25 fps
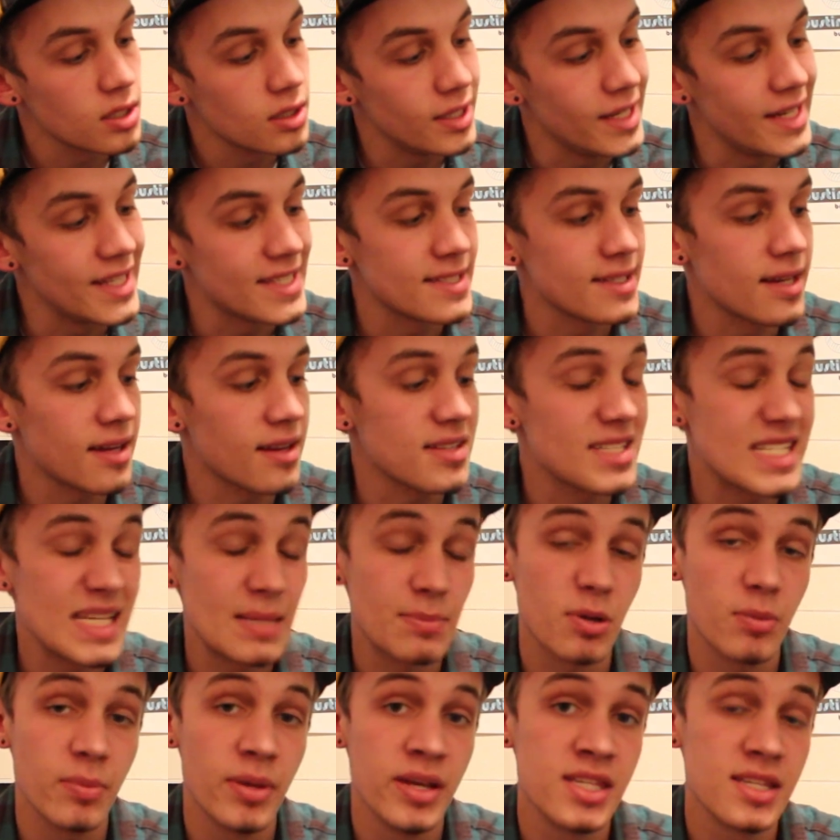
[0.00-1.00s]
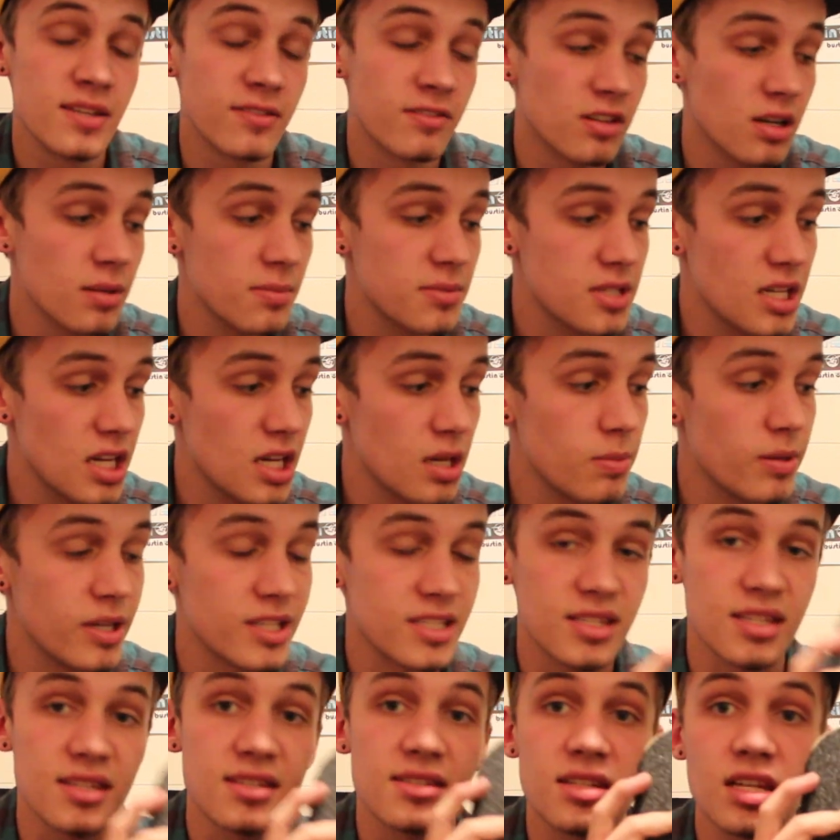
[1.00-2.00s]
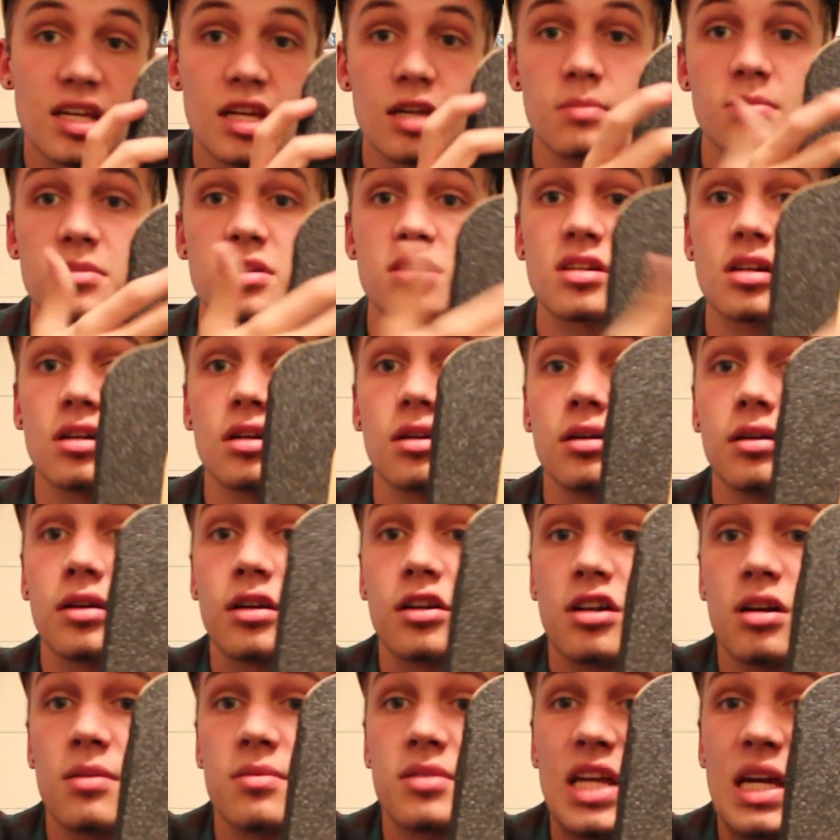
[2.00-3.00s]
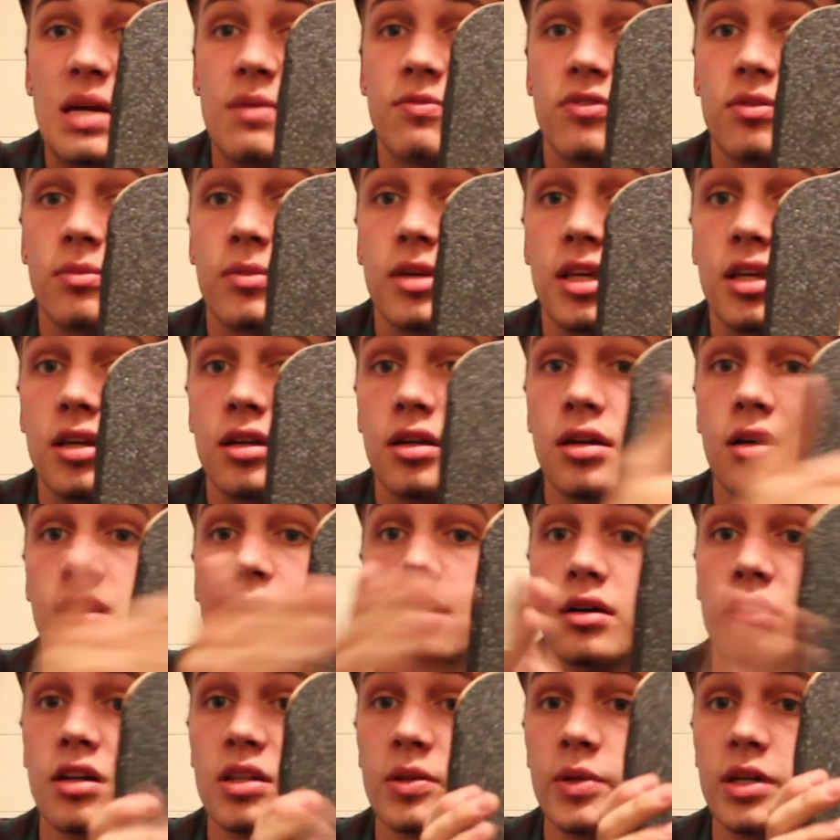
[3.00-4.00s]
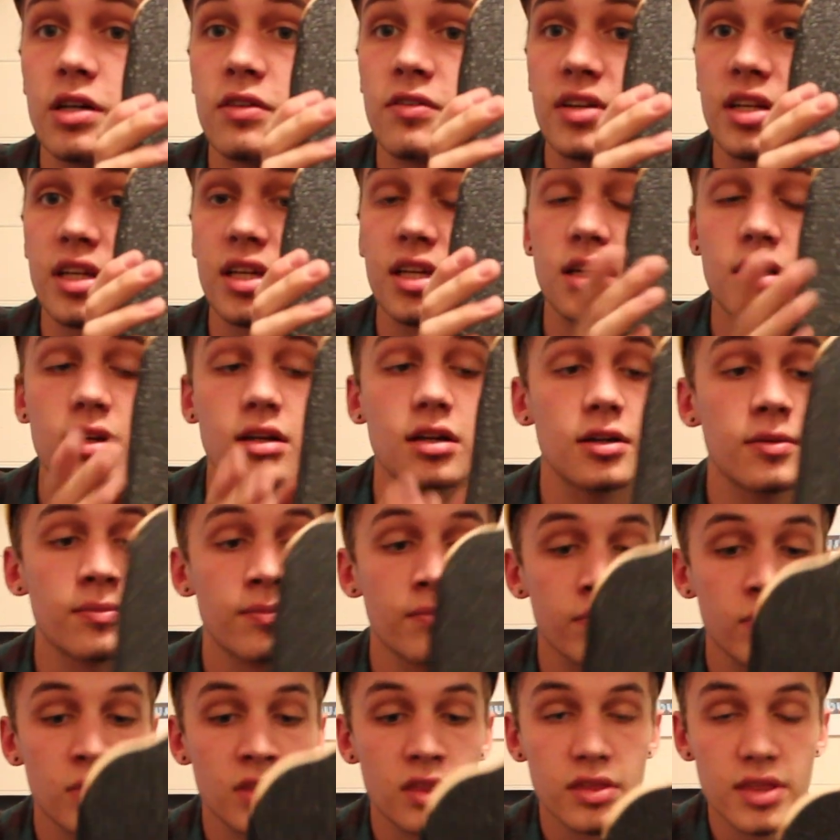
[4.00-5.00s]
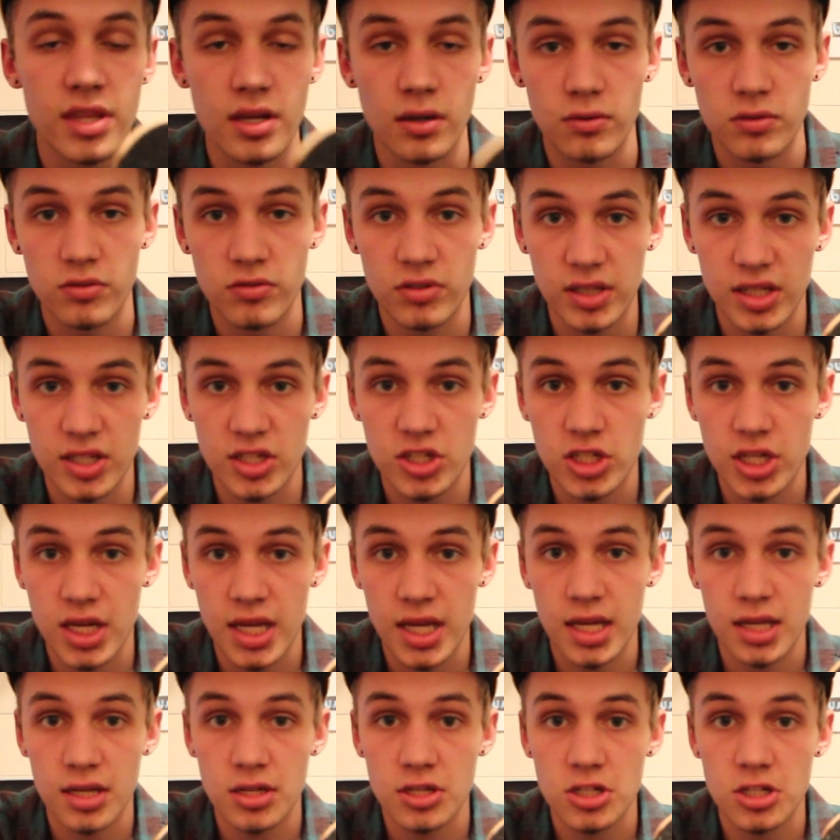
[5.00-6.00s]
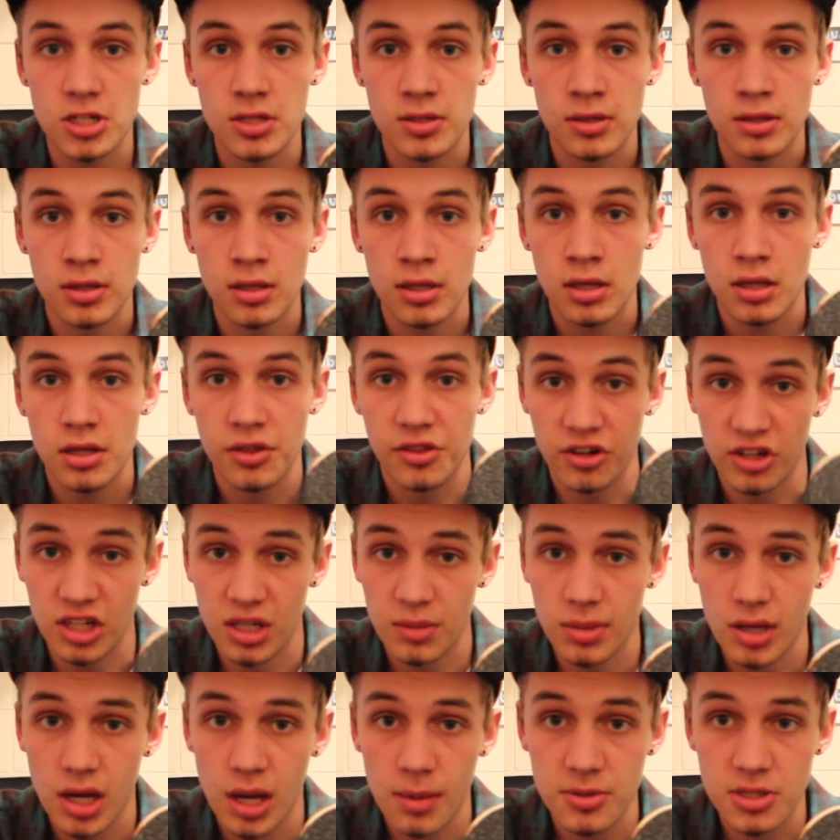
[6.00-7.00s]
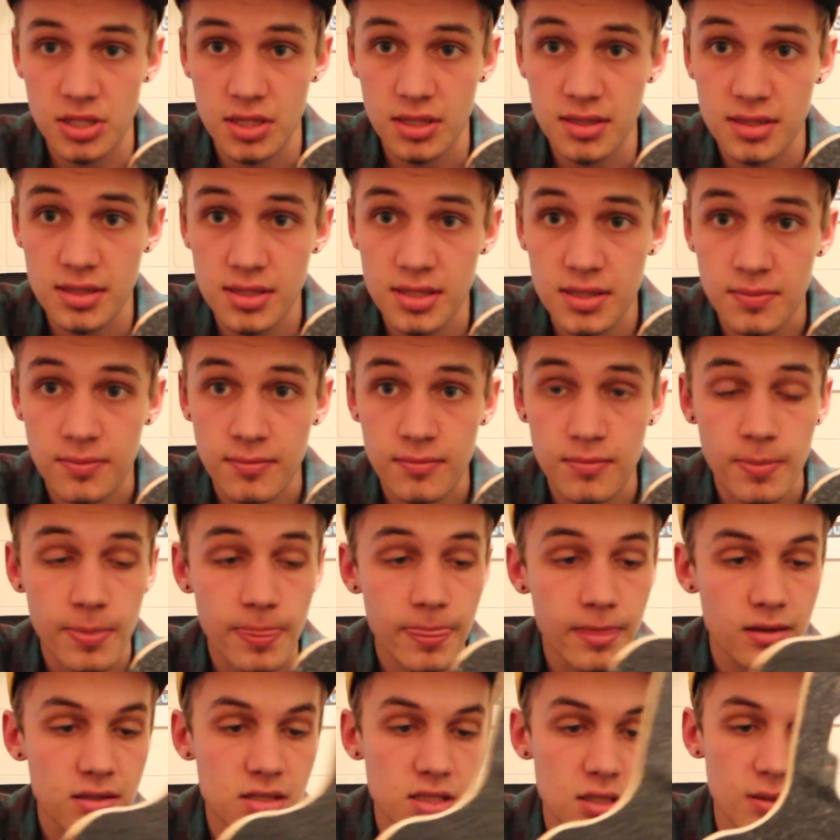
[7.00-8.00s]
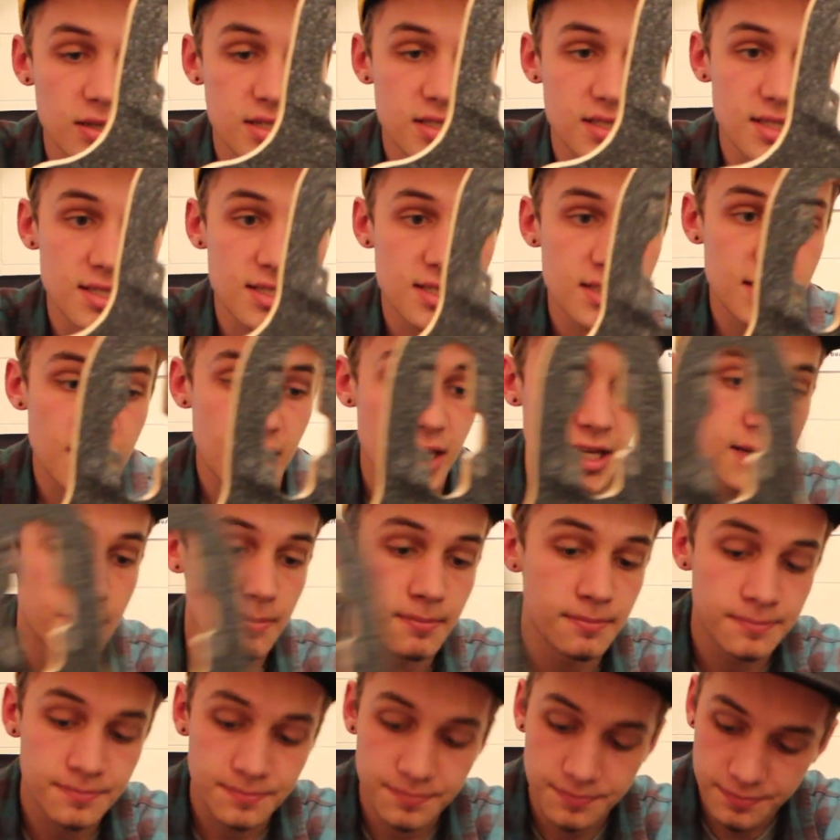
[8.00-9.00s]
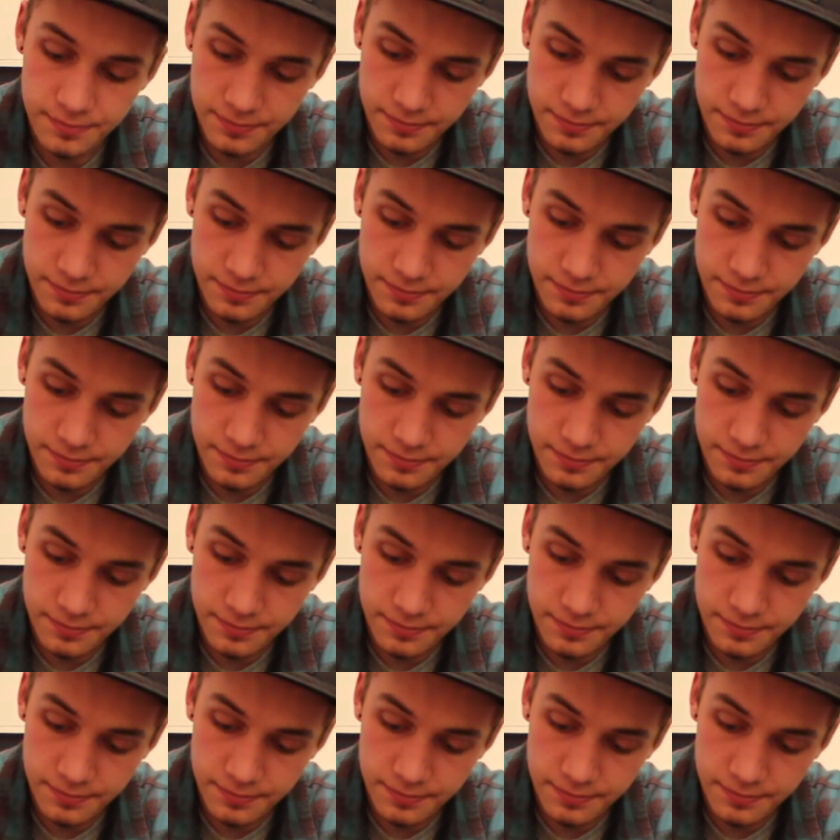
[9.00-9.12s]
it's not a separate piece of grip tape. It's the same stri- grip tape from here all the way over to here. They don't really change the grip options. So it's the same